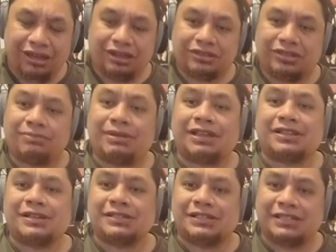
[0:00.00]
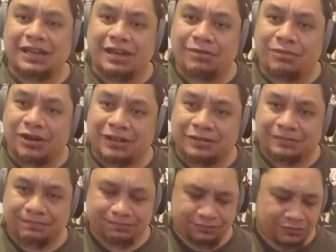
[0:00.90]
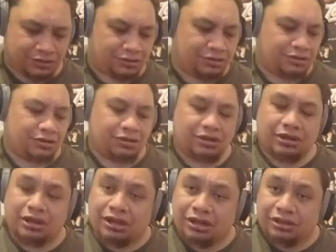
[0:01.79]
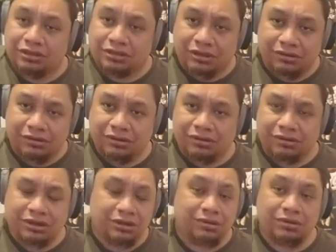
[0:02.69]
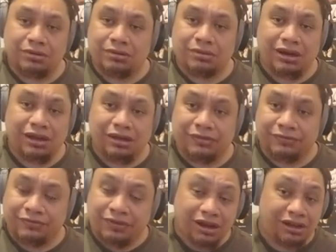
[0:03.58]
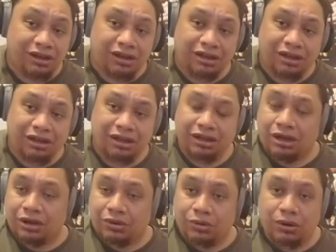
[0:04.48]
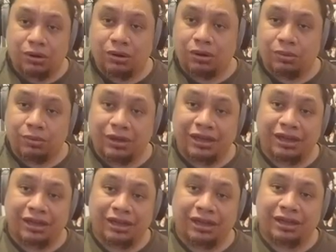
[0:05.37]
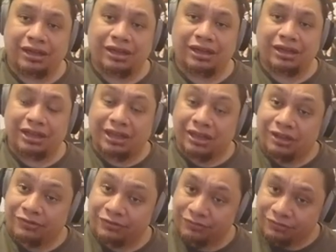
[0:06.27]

Then back down to the A minor. Though you are far away, if